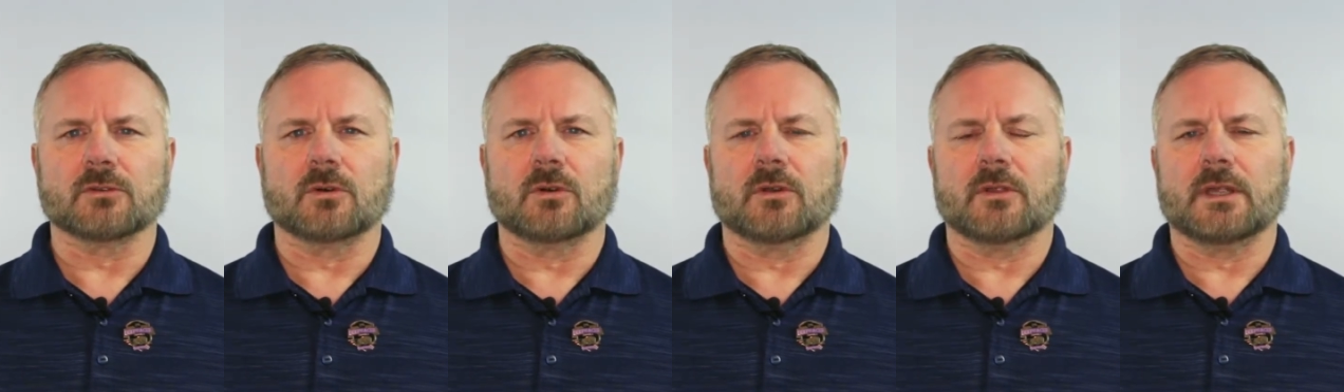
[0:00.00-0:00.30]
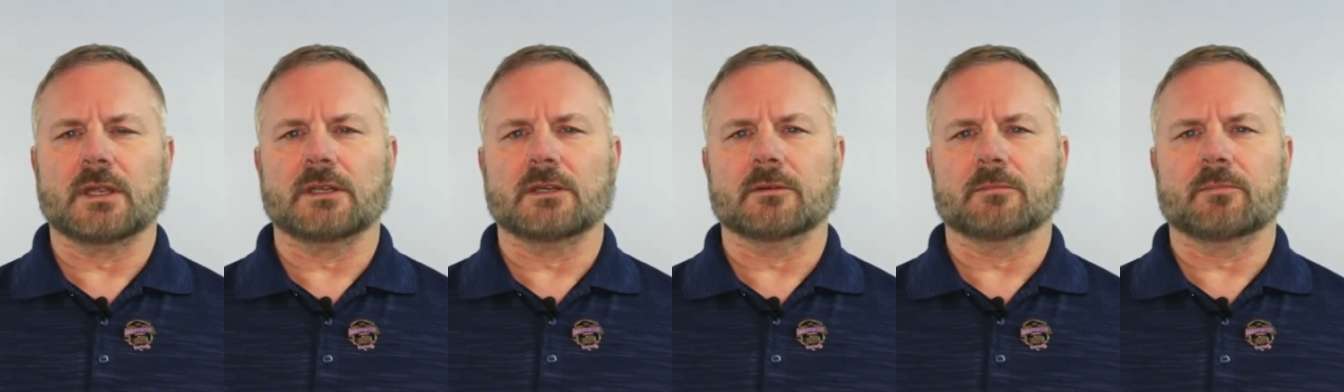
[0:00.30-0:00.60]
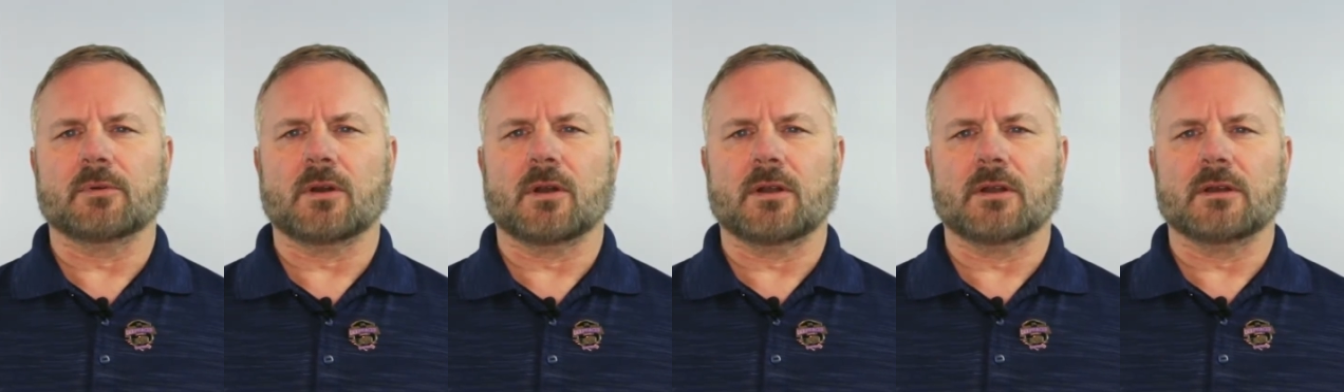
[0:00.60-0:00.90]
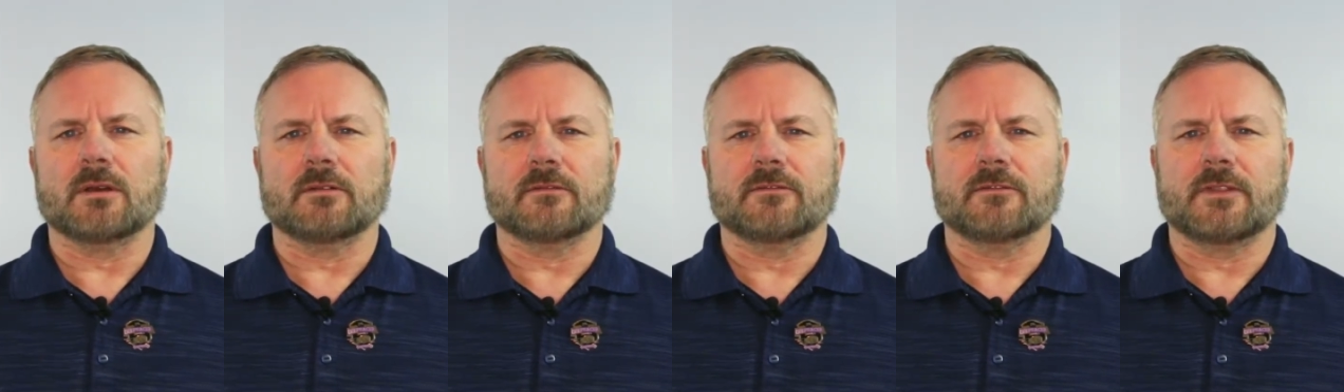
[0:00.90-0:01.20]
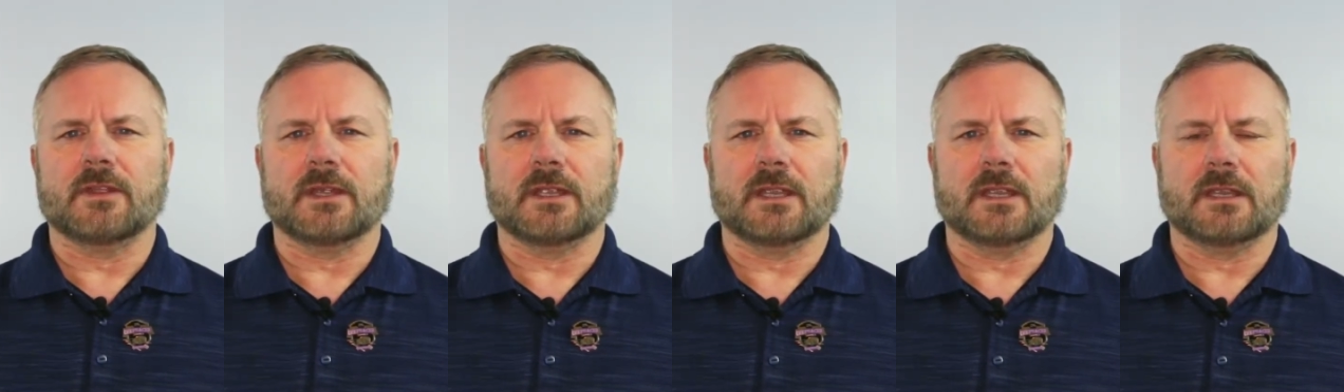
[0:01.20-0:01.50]
or that you're part of
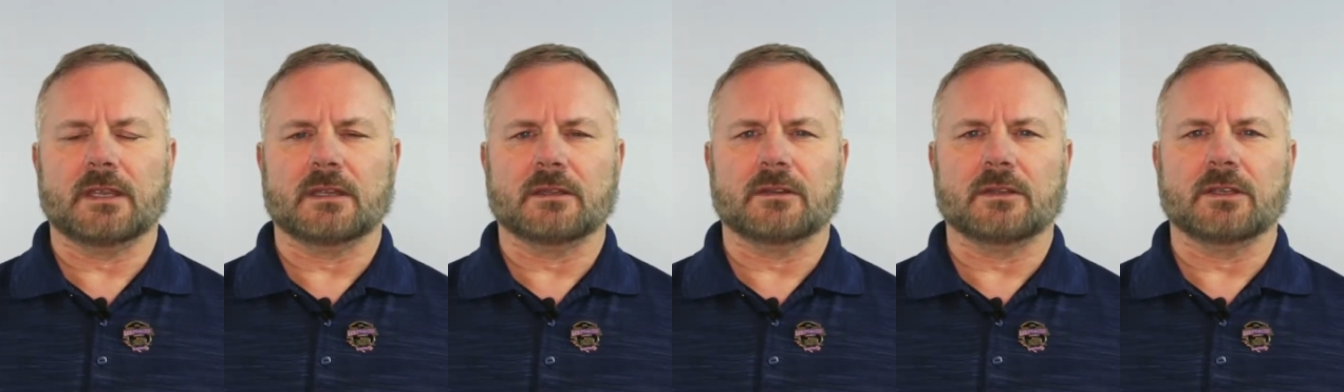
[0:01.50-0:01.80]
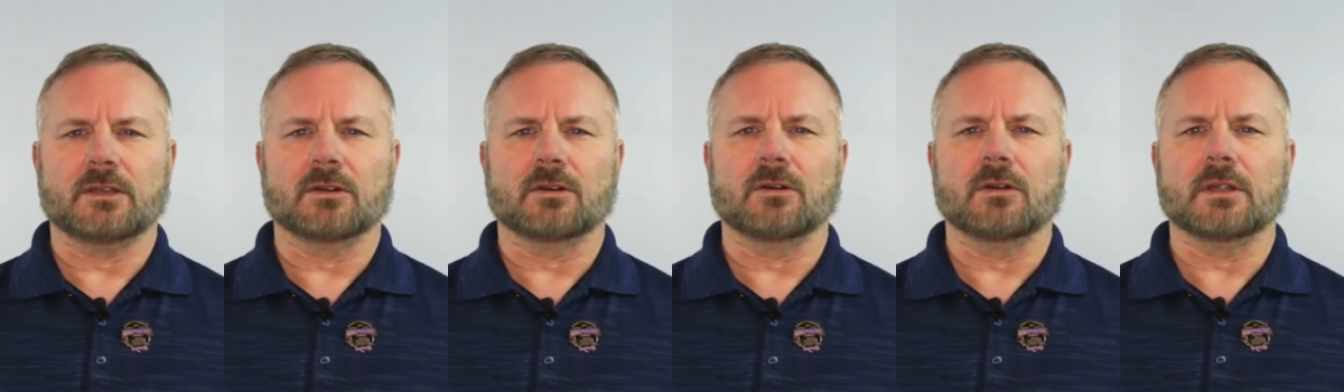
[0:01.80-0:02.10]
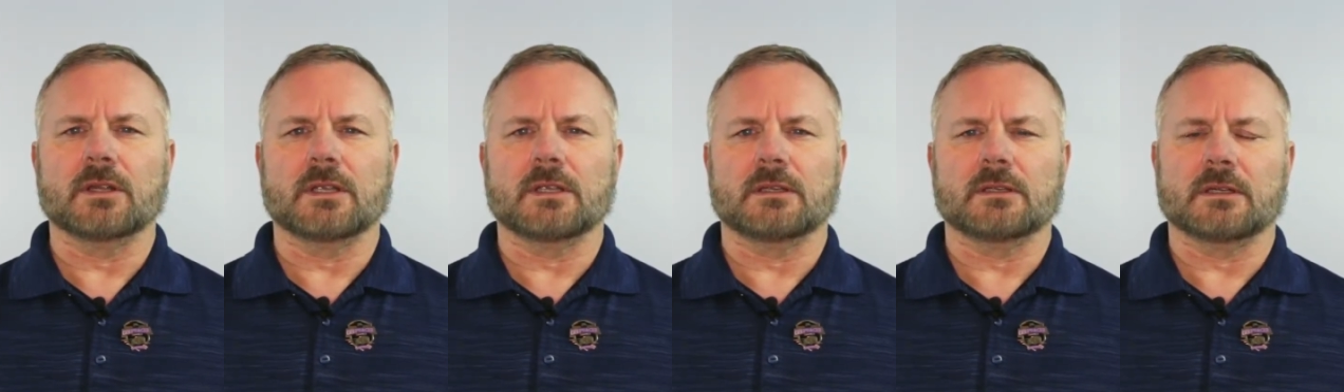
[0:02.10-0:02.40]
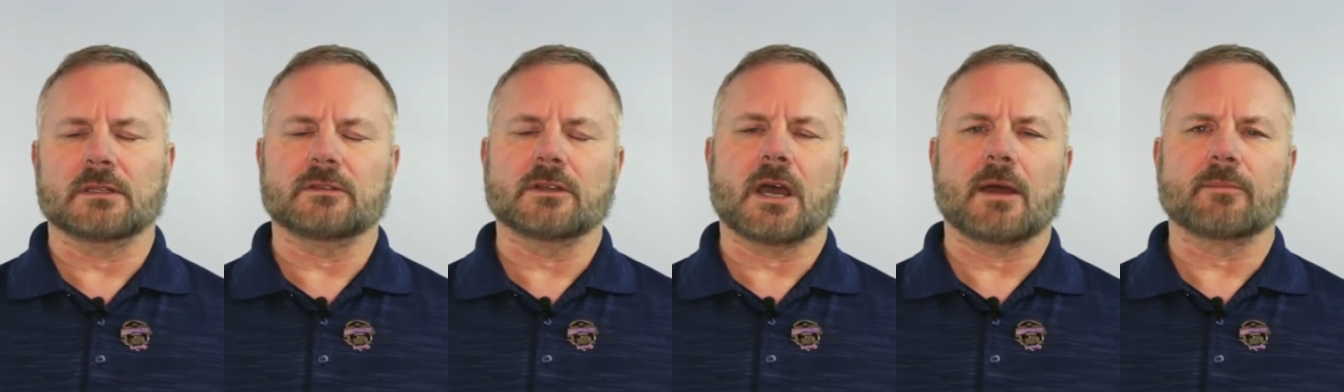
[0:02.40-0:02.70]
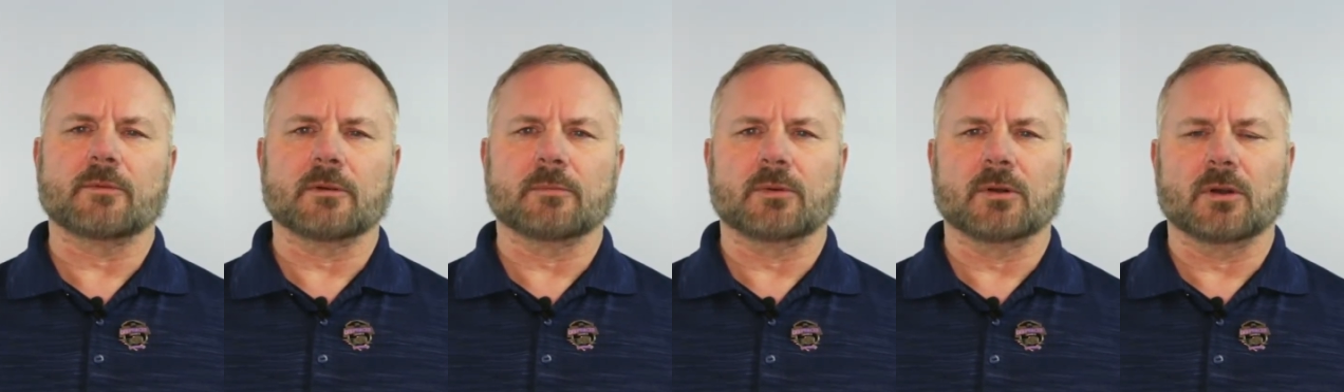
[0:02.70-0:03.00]
the early
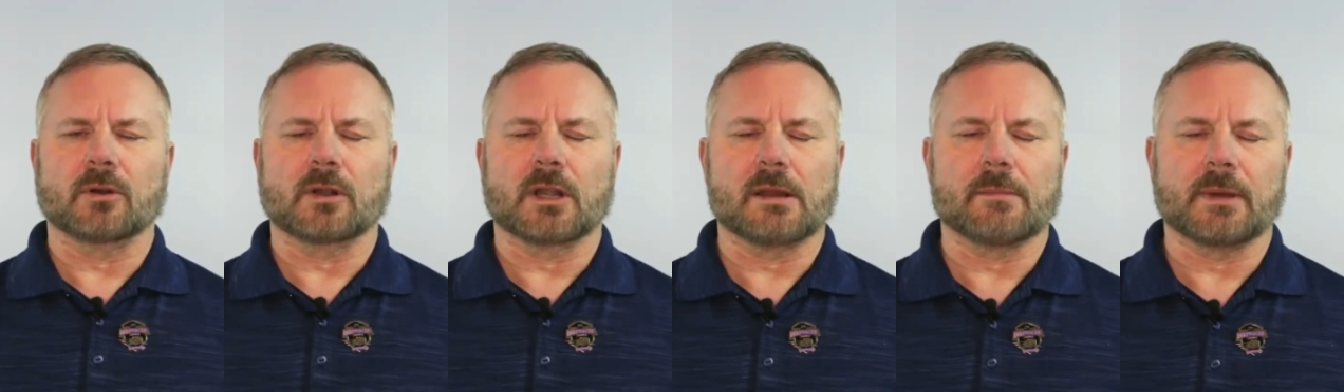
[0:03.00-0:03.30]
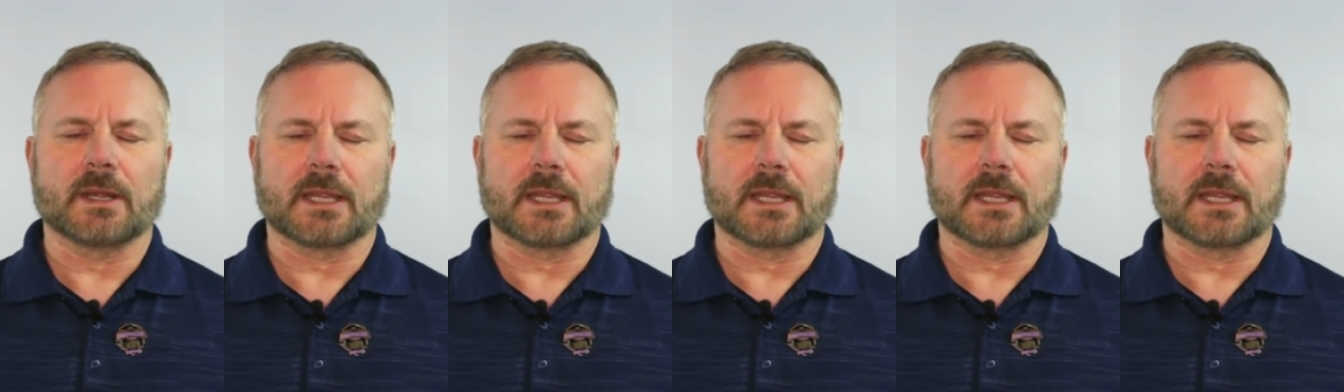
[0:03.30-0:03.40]
adopter program,